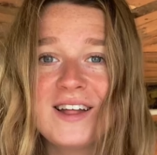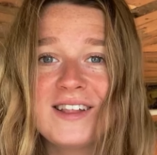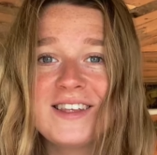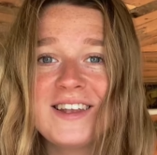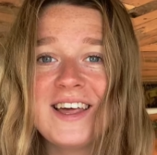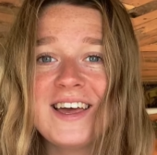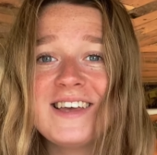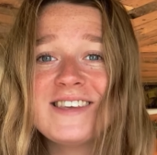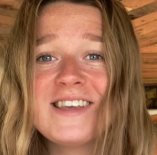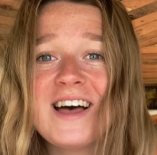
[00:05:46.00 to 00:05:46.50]

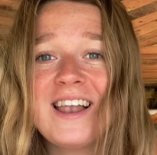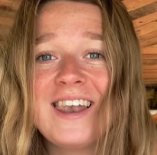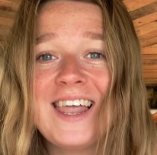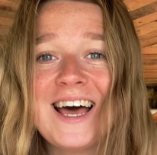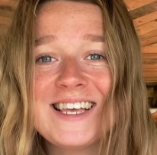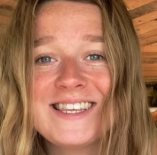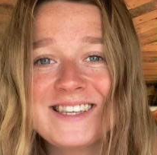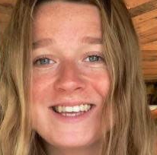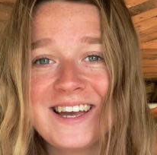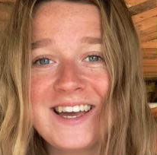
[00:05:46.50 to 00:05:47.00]
Today's our
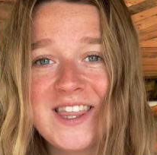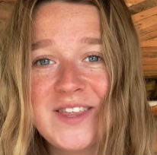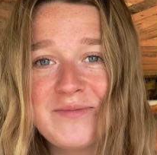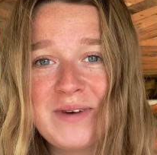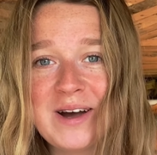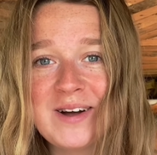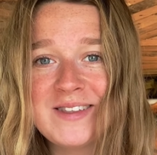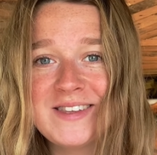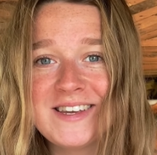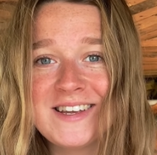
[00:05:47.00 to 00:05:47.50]
last day in
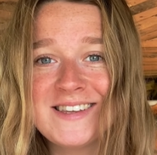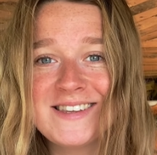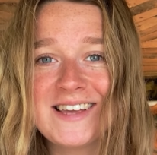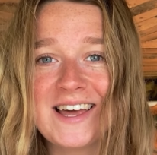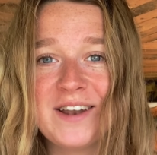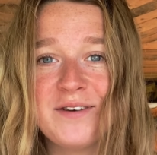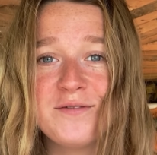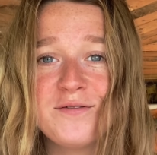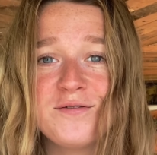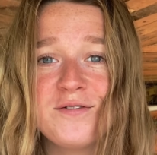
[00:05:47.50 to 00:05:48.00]
the
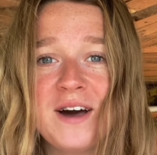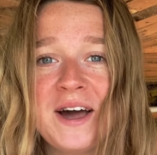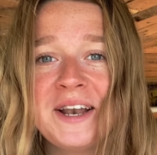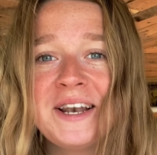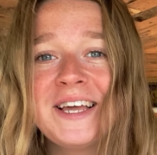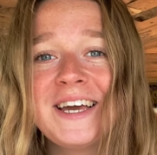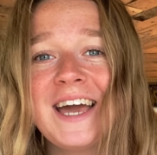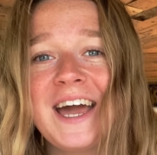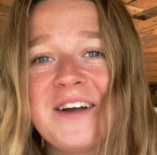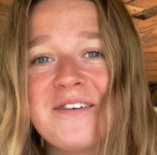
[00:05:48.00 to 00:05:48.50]
mountains and I'm
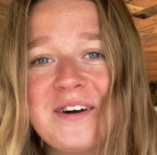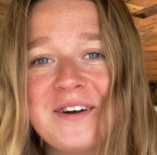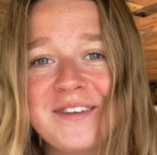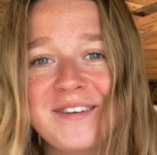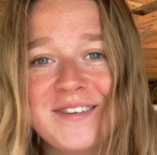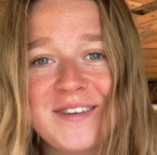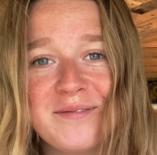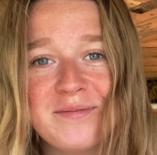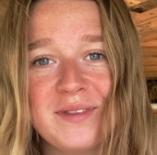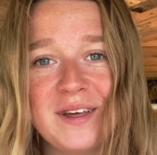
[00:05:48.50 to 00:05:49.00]
finally getting
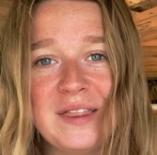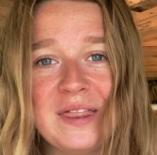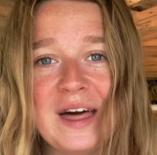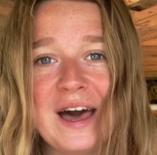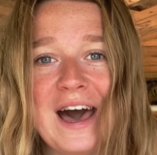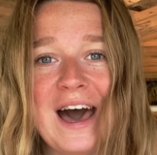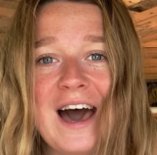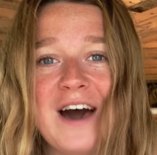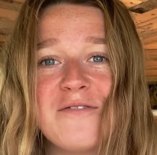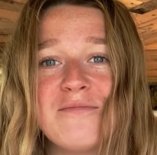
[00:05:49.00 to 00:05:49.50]
around to something
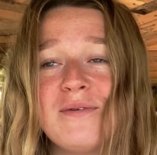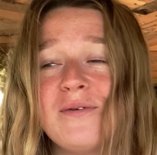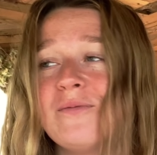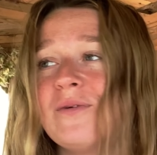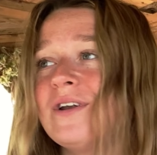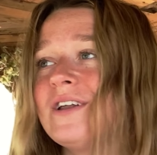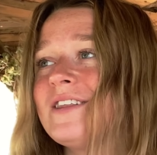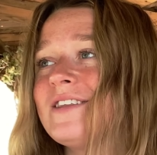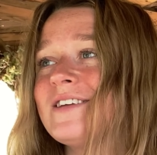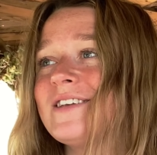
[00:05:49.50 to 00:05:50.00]
that I've
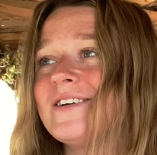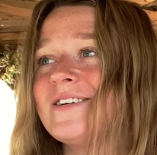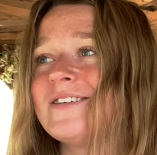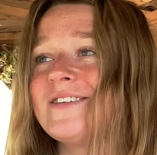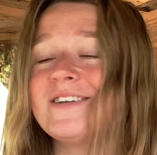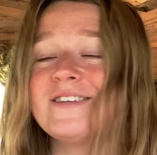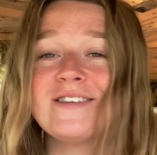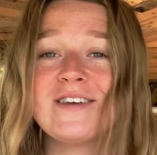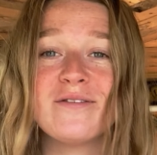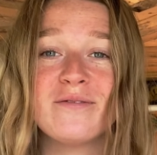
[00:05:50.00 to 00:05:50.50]
been wanting to
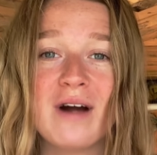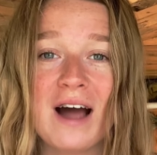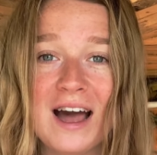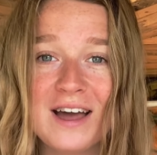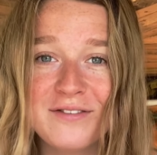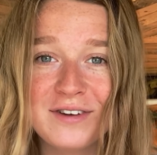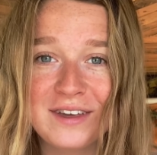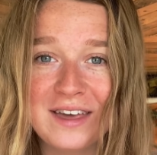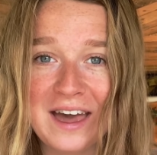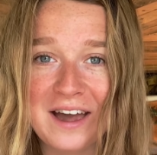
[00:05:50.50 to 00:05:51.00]
do since
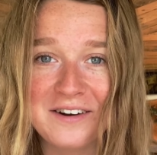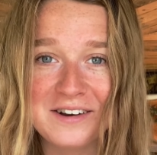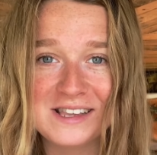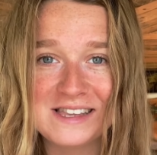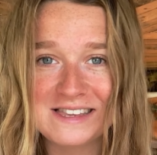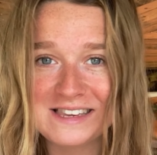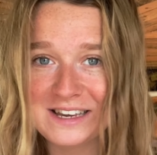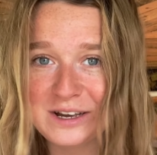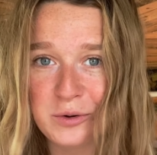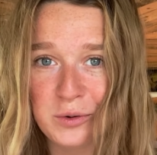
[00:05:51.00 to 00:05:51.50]
arriving here
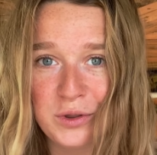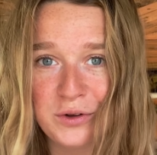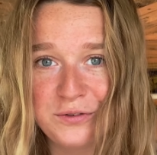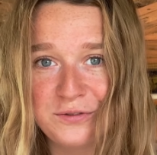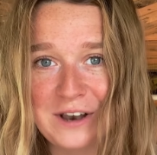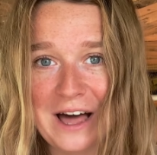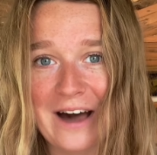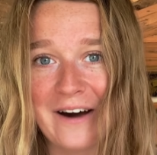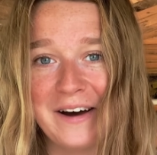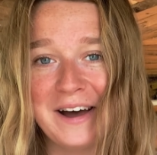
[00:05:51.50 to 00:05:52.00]
and seeing all
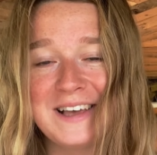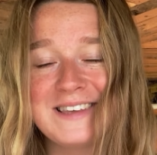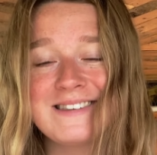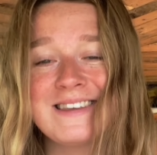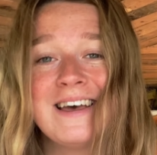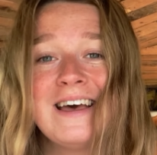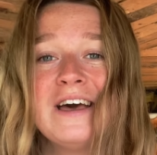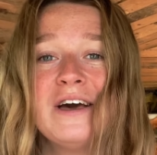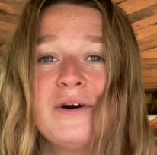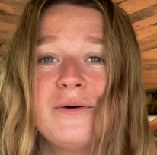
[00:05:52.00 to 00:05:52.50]
the
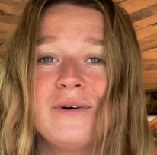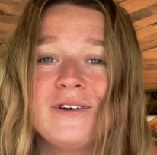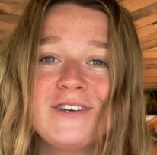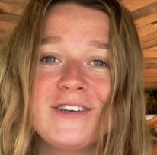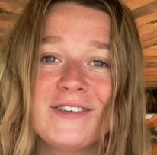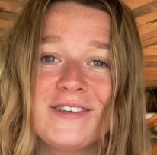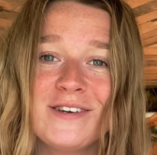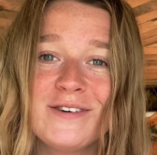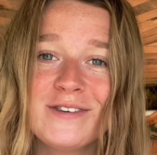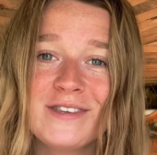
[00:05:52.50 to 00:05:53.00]
flowers,
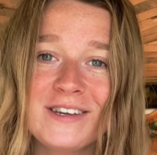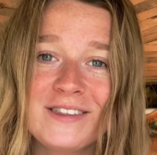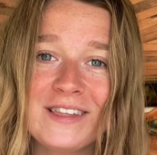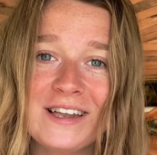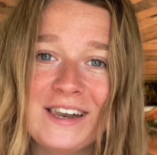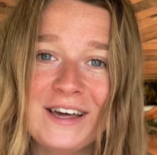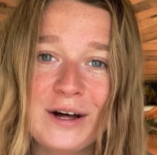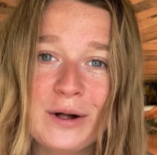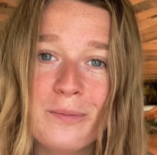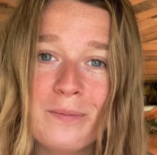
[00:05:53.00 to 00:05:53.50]
which is
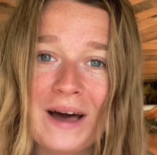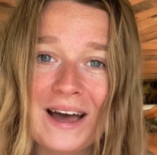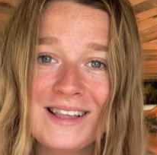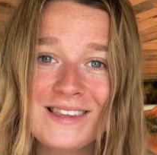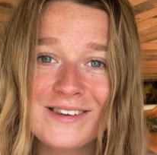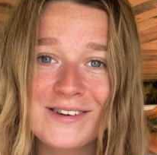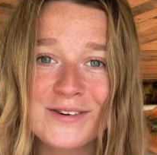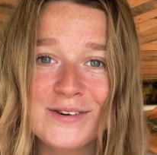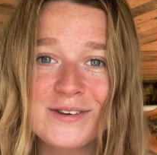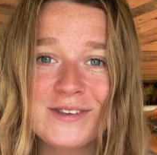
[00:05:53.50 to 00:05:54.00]
using the little
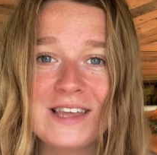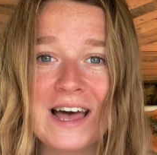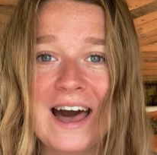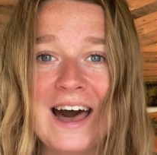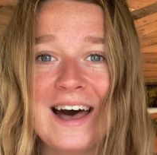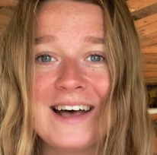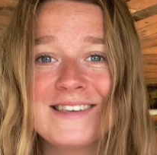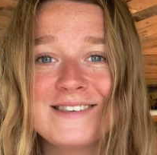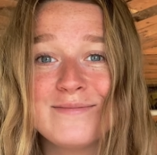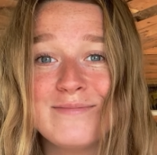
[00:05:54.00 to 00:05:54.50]
petals
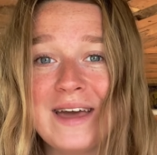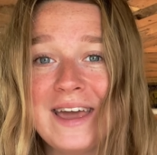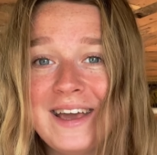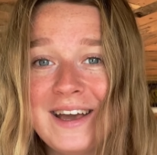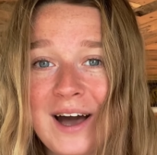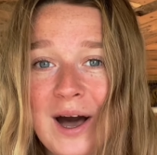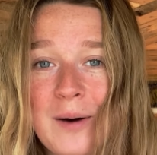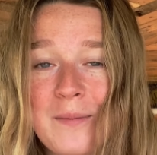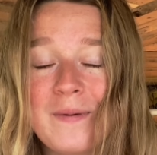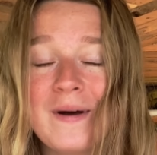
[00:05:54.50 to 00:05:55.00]
as
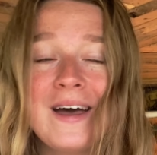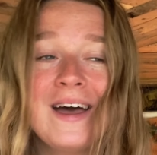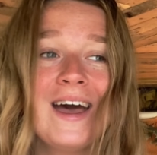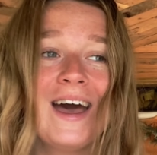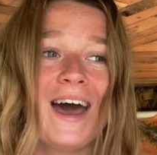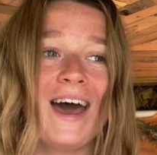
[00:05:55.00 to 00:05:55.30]
makeup.